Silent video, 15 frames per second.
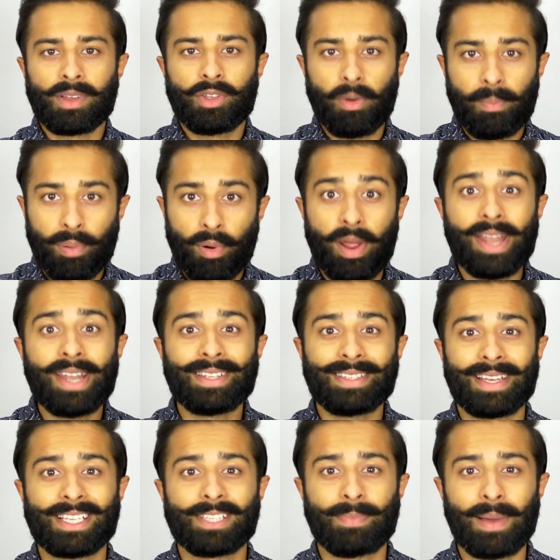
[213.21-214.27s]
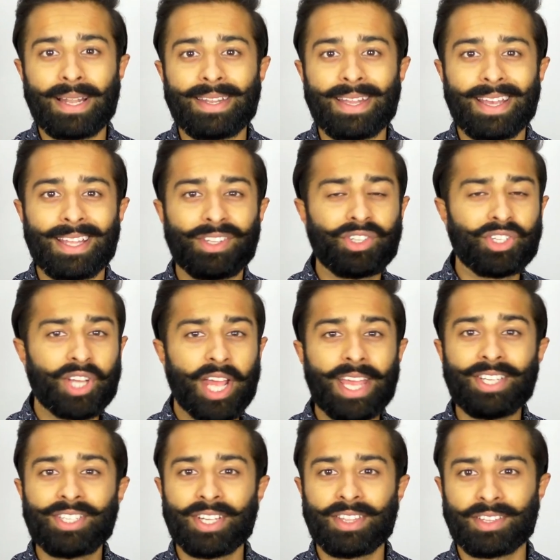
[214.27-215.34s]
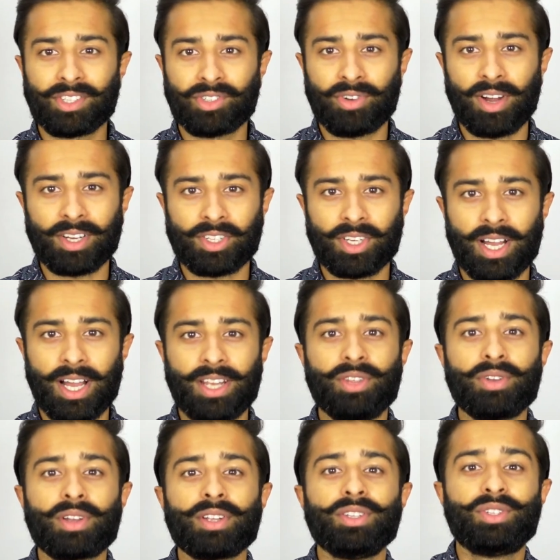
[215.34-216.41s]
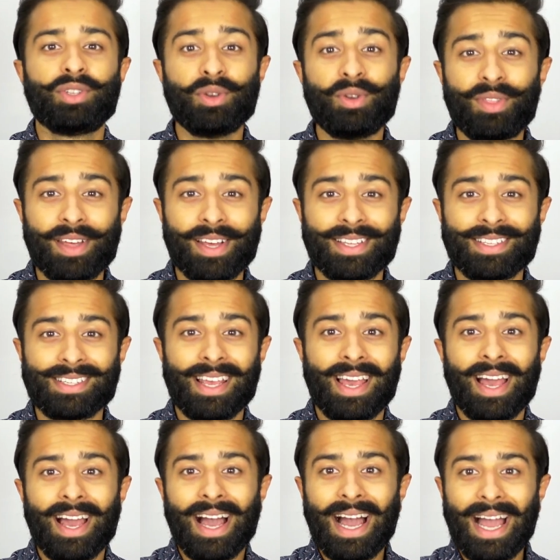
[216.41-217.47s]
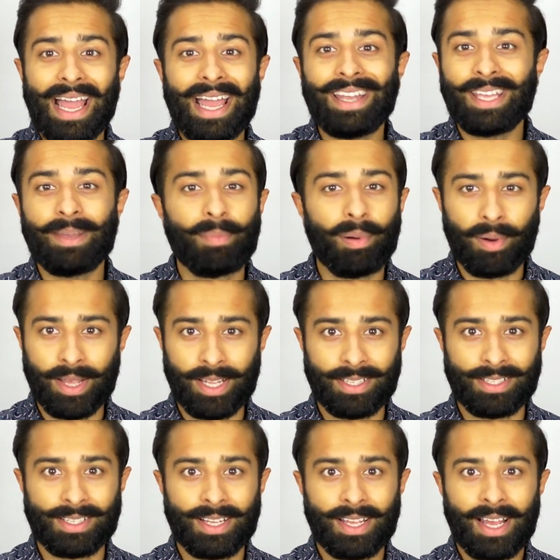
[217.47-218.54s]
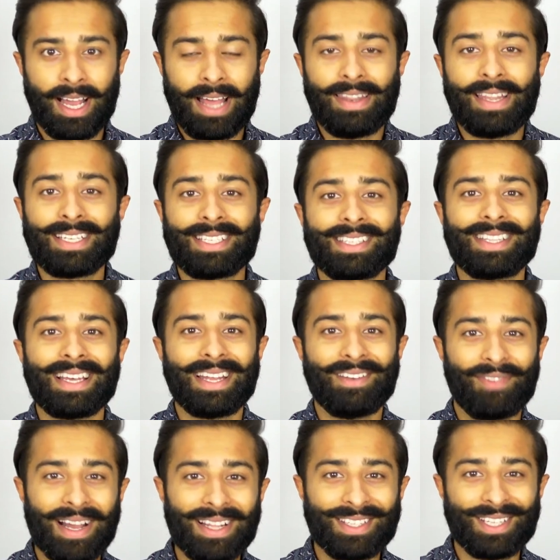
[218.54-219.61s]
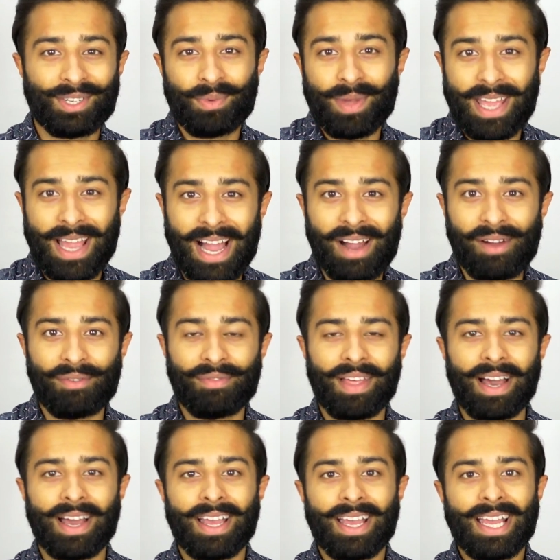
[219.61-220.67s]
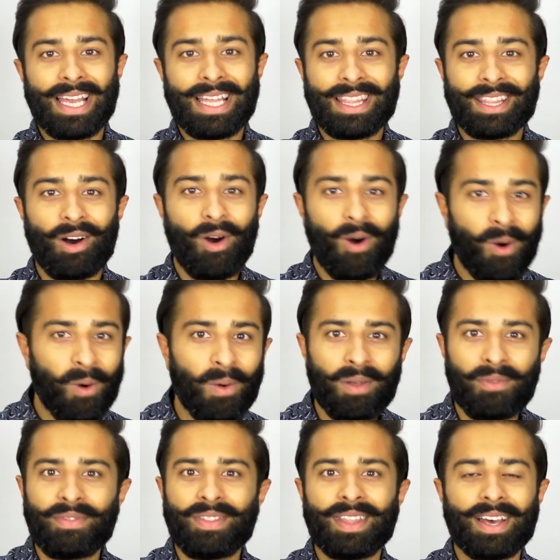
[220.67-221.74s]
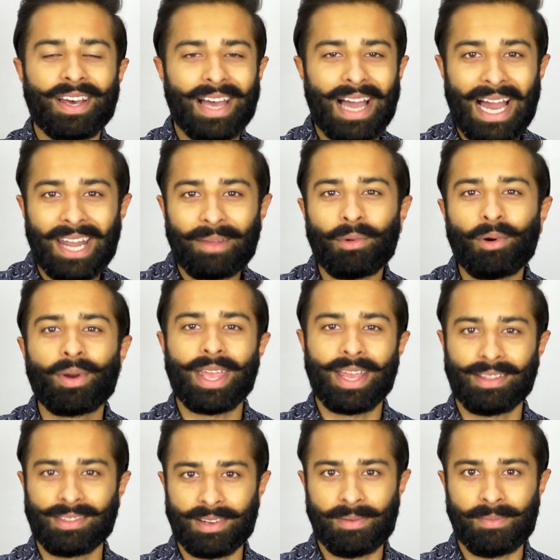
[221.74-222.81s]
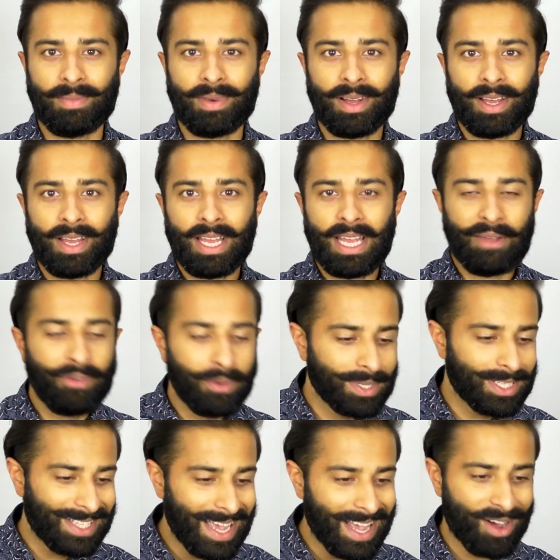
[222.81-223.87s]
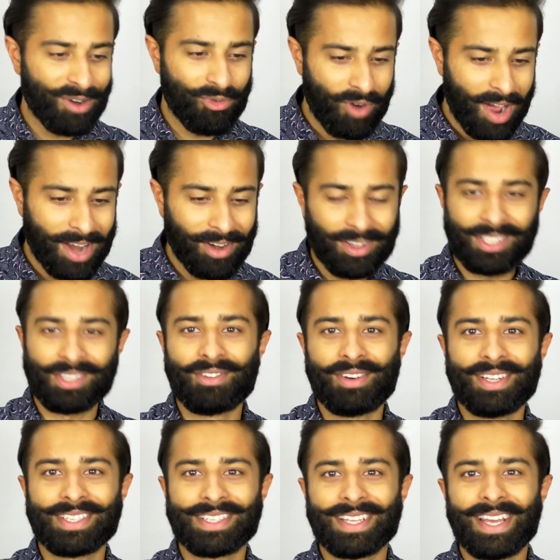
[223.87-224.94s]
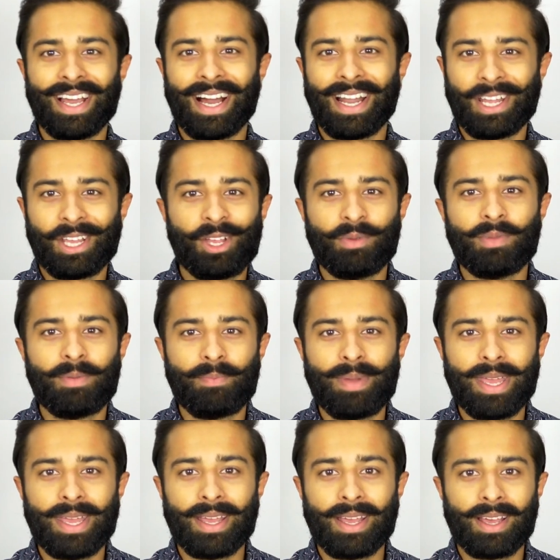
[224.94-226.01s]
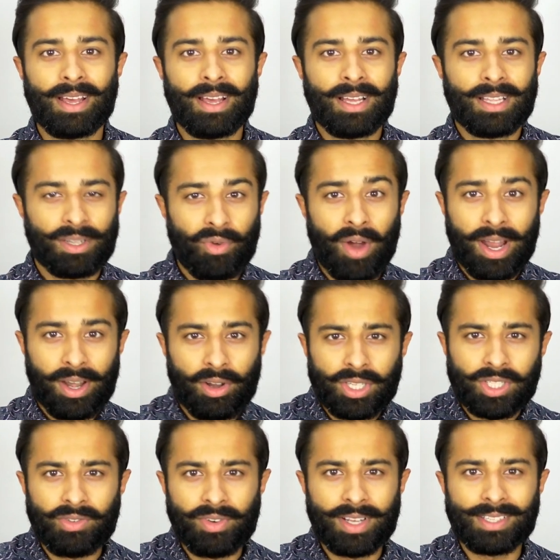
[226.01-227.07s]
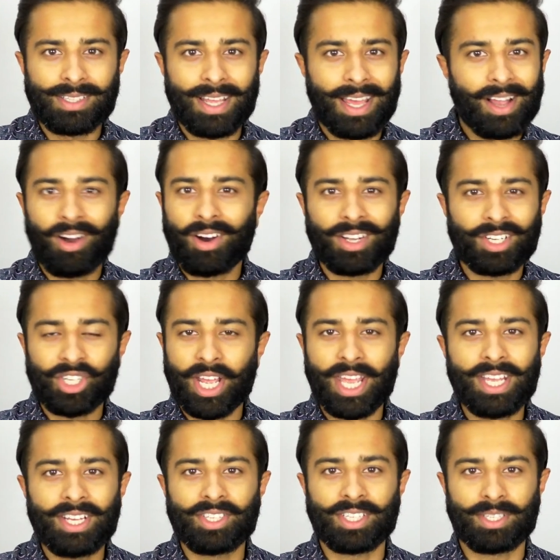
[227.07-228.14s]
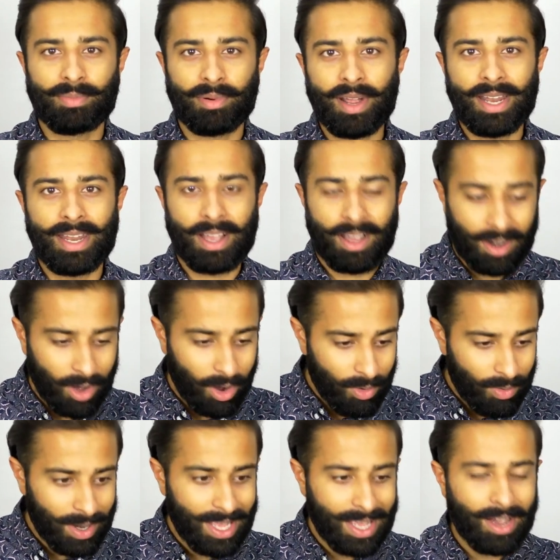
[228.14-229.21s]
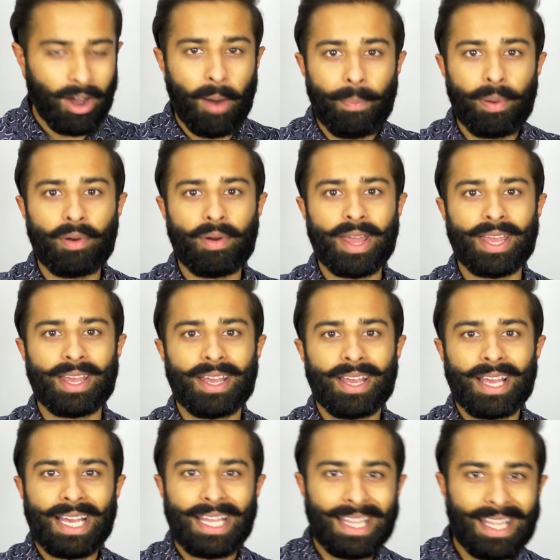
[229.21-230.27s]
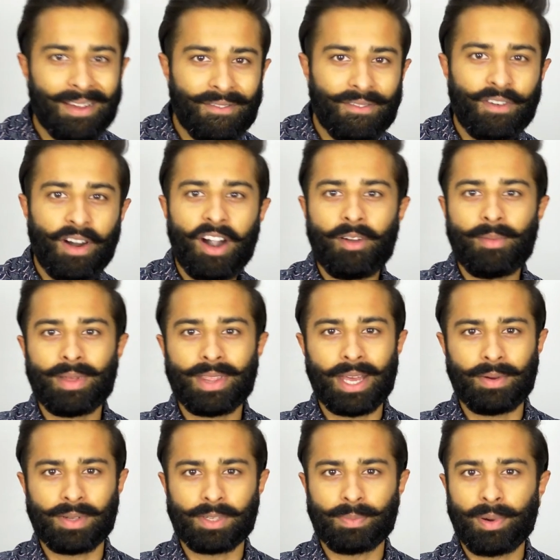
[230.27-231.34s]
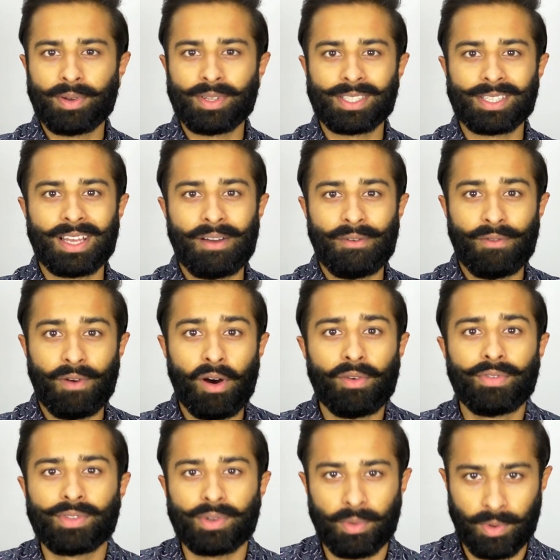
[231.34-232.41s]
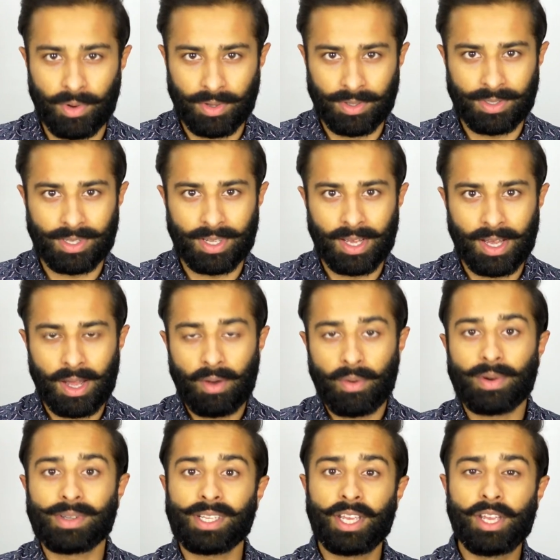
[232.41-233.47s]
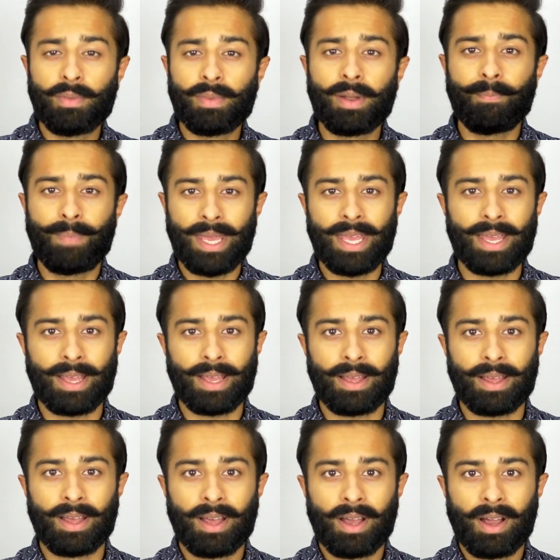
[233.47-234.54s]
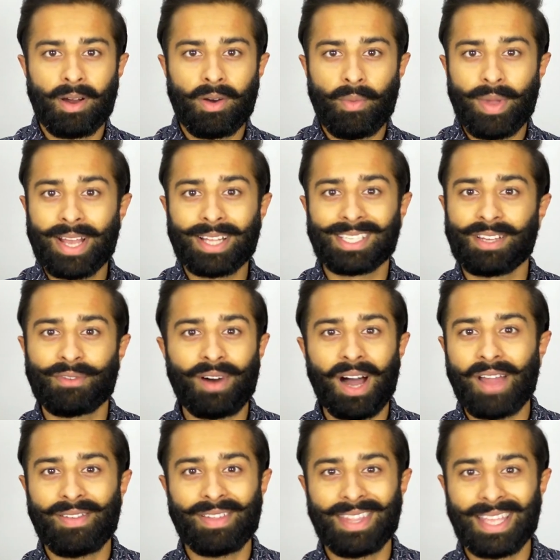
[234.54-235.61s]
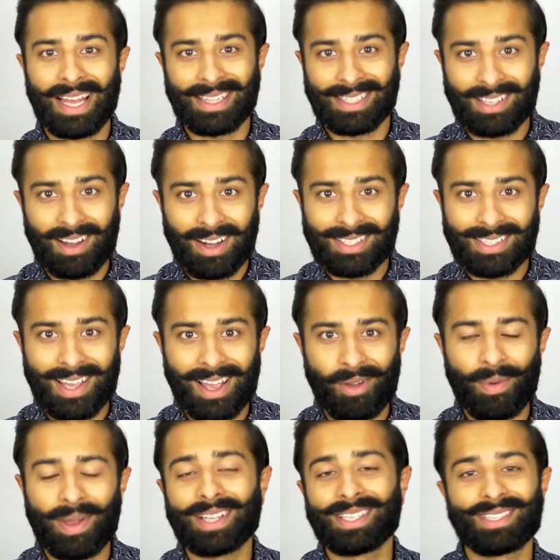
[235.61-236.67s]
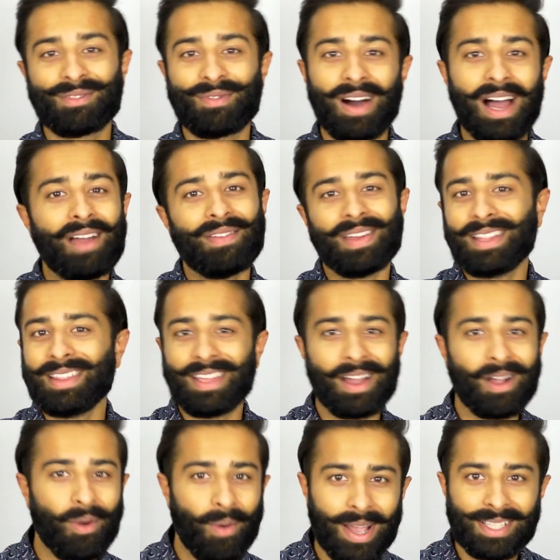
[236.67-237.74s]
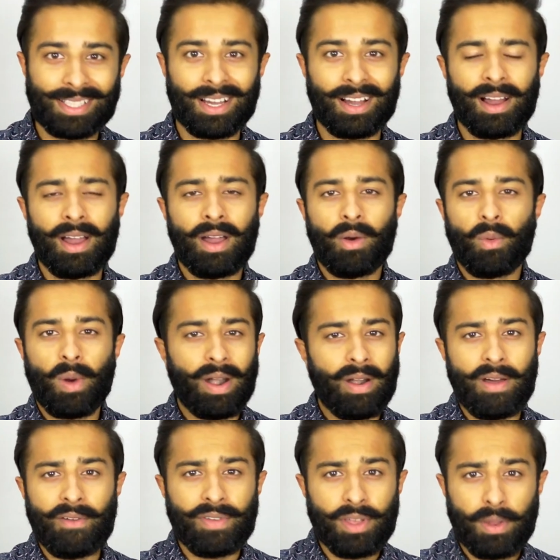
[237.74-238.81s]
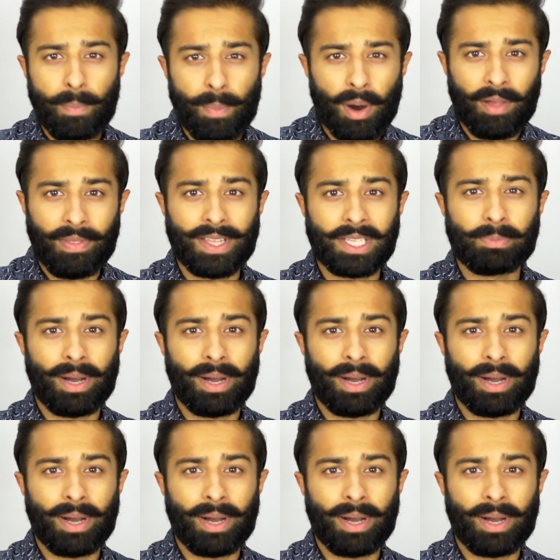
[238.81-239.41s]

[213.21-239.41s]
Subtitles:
Your brain is expanding, it's changing the structure, and you can do this at any point. And this is the advantage we have, that in the whole of the animal kingdom, if you were to take a rhinoceros and a human being, the rhinoceros, it can't change its brain. It can only operate in the environment that it was supposed to evolve towards. Whereas a human being, we can survive in the Antarctic, we can survive in the equator. Wherever you put this